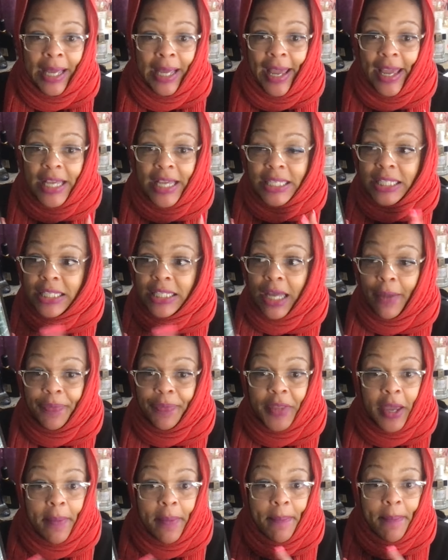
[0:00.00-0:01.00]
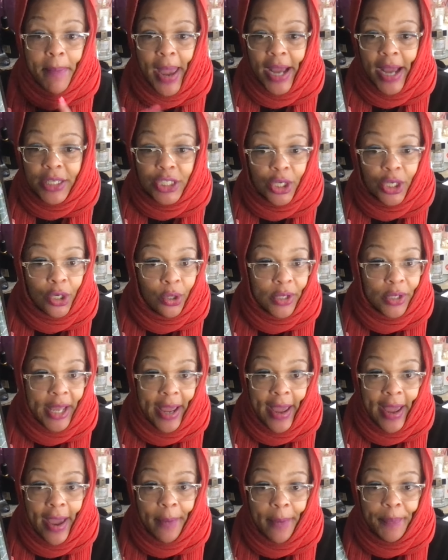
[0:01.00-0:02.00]
it's something magical
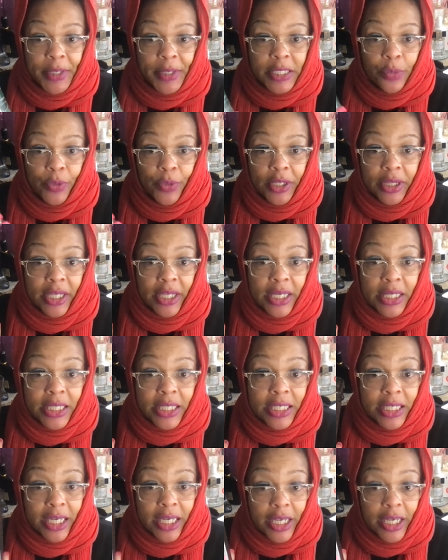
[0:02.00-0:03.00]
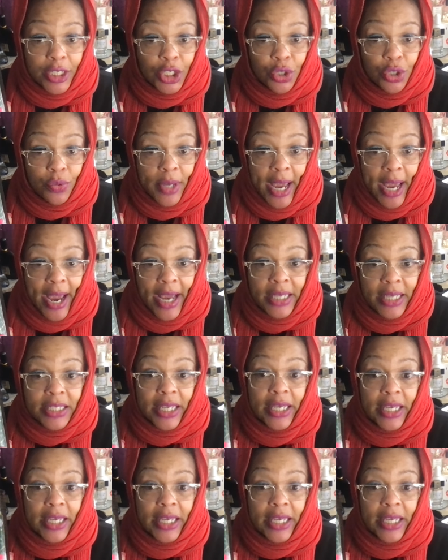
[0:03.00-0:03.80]
that happens with this scent, you guys.